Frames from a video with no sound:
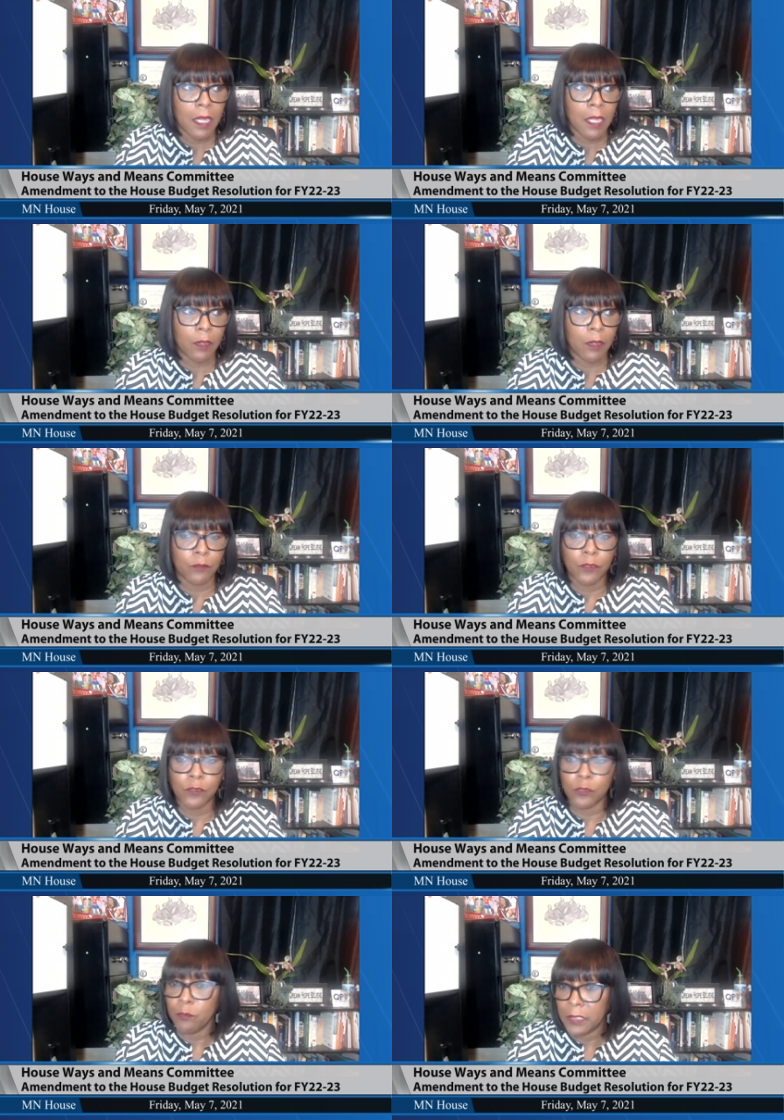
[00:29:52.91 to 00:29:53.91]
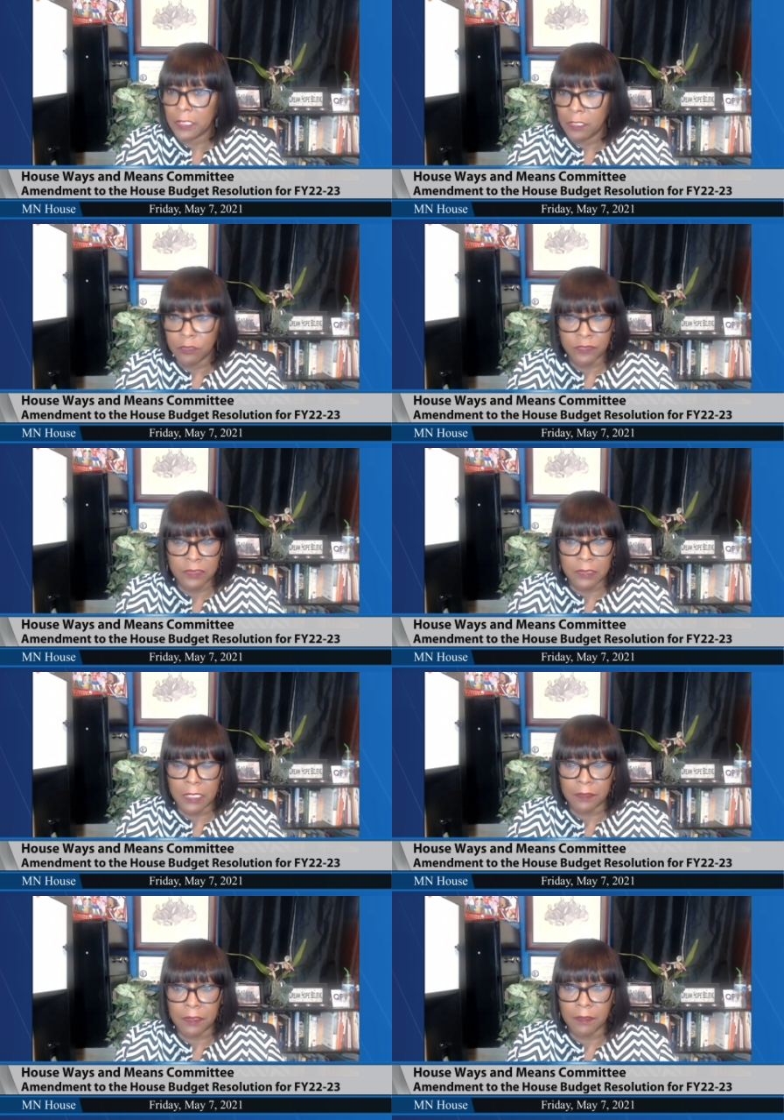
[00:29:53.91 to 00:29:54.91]
through many different
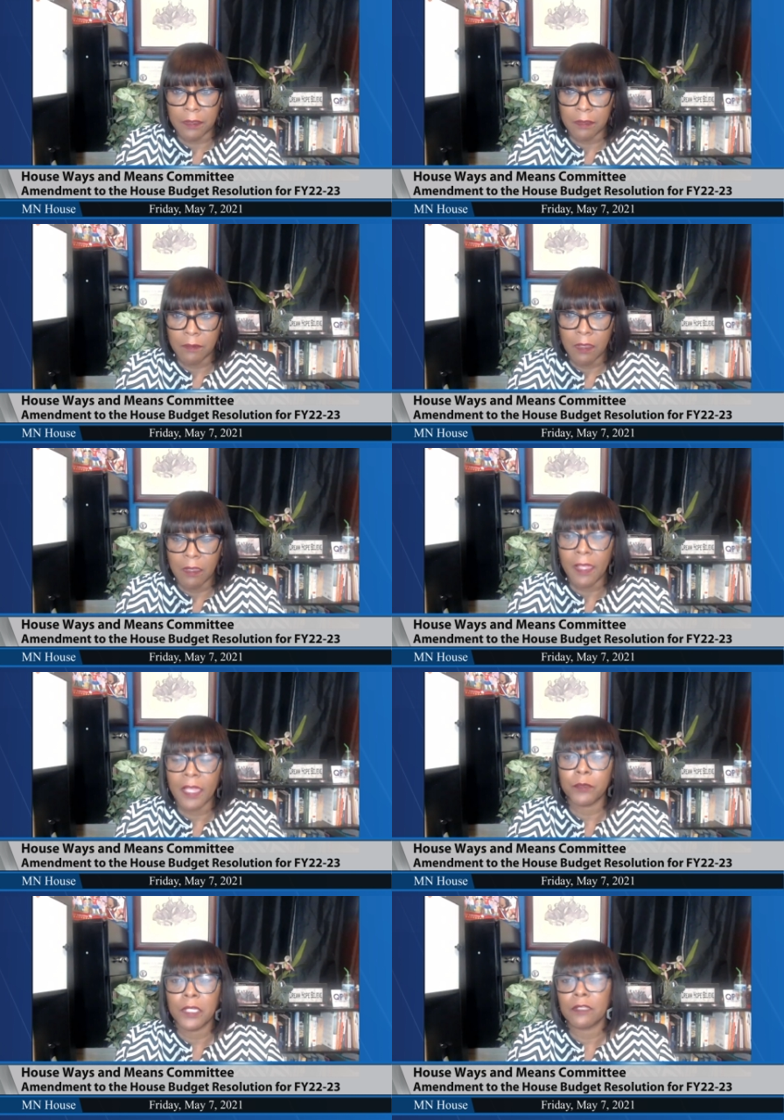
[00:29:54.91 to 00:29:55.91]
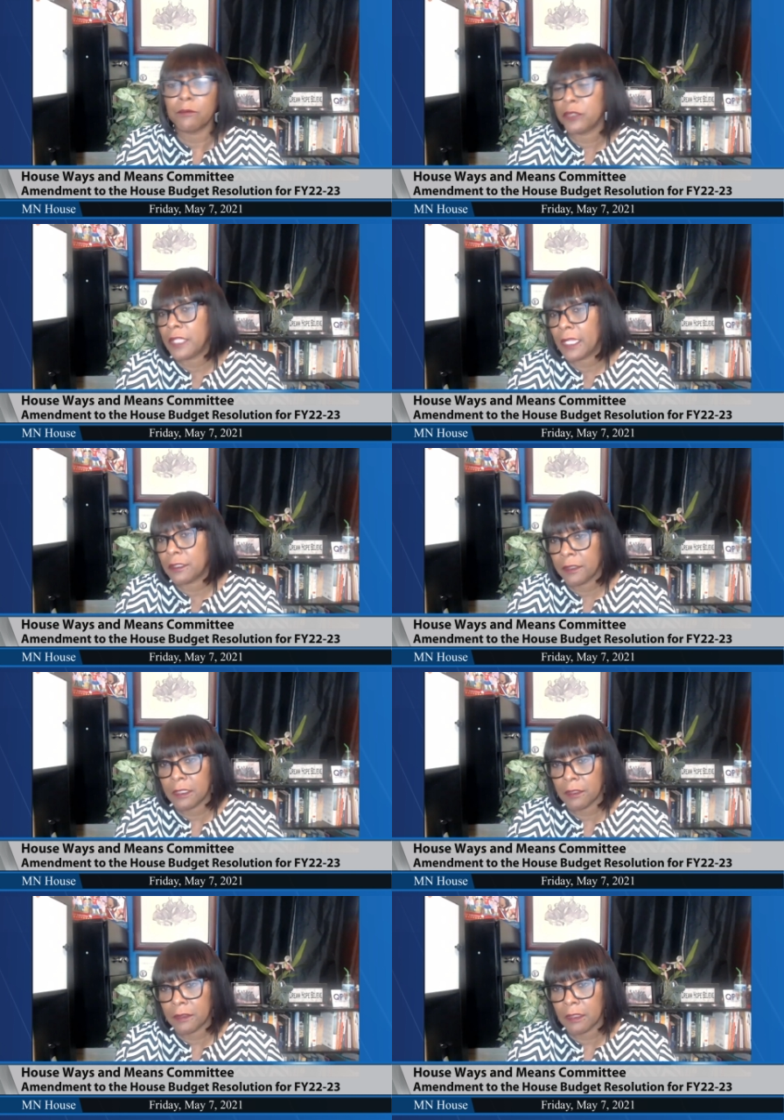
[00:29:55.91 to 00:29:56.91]
lenses of how we can protect the
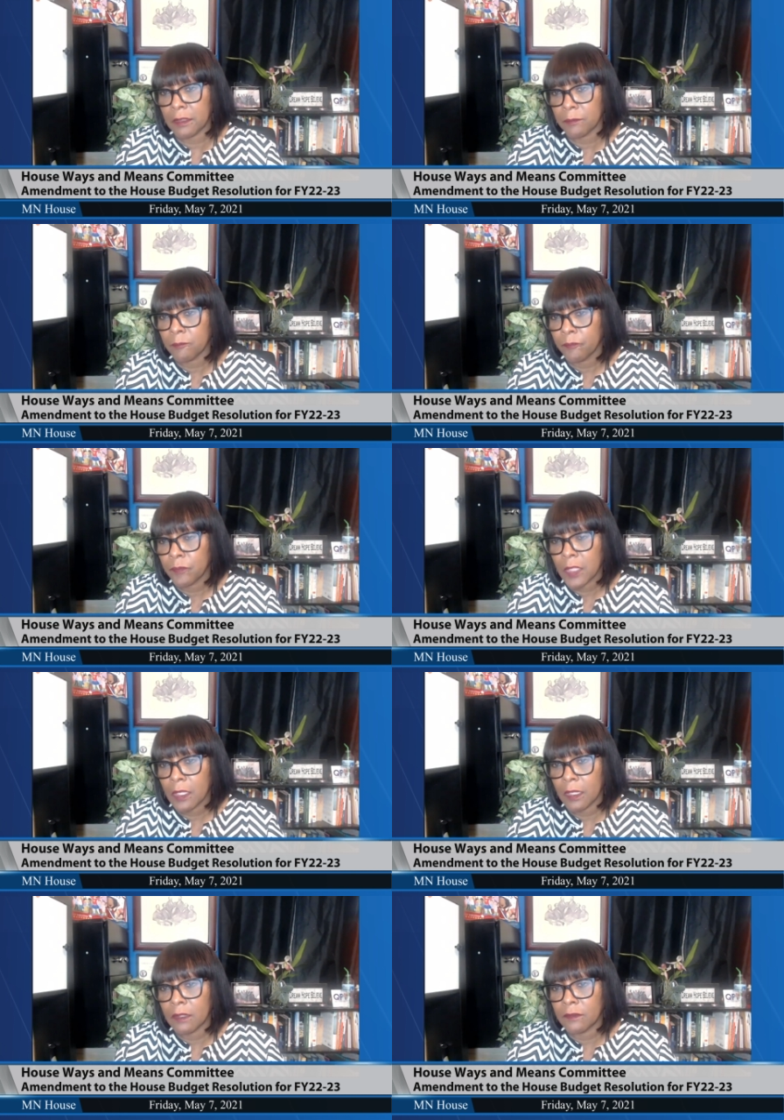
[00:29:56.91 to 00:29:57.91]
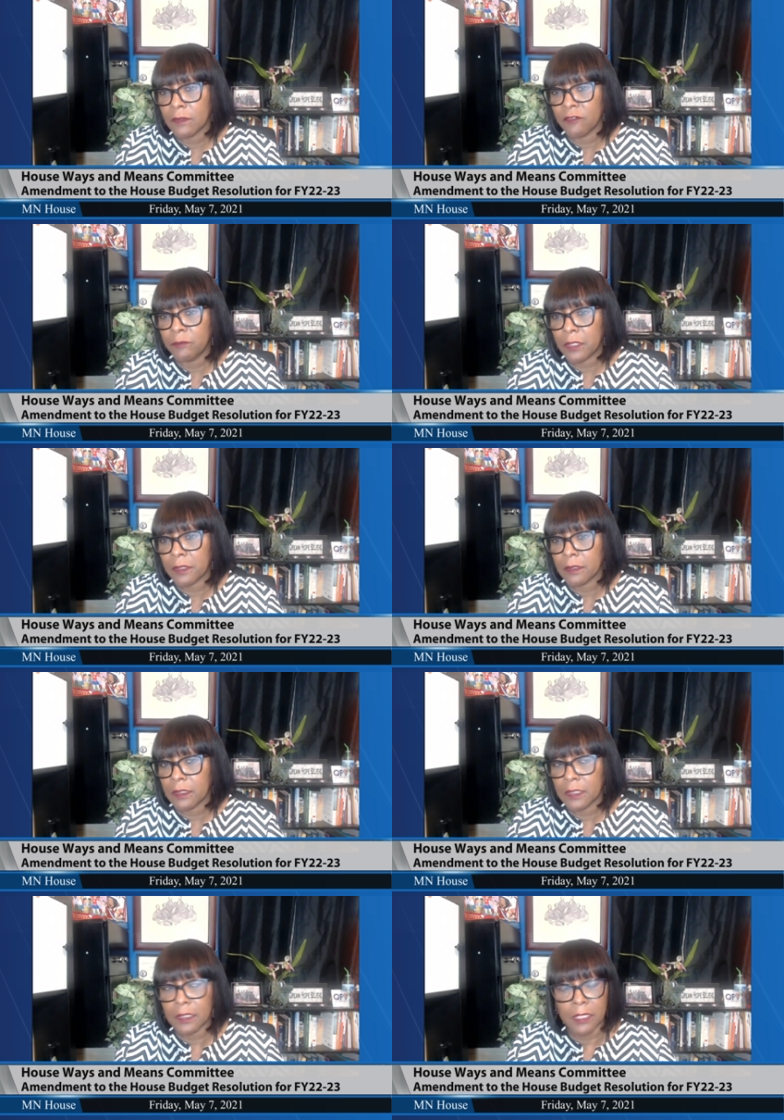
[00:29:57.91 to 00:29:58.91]
citizens in
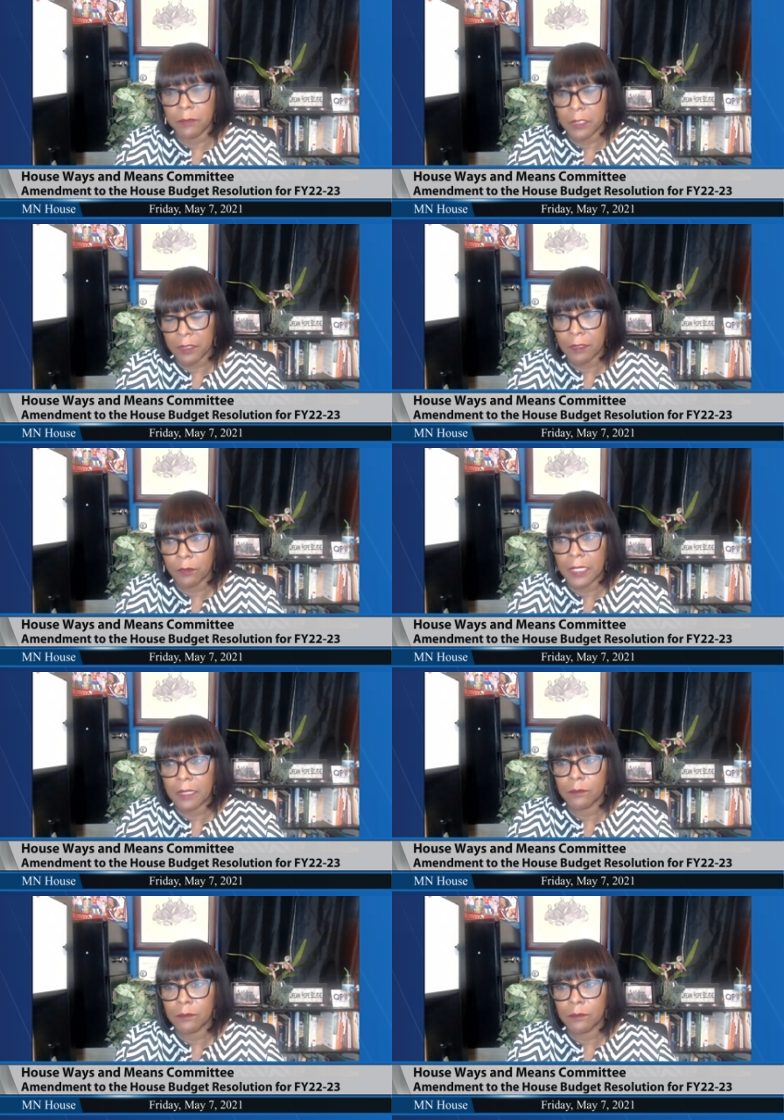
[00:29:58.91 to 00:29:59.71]
Minnesota.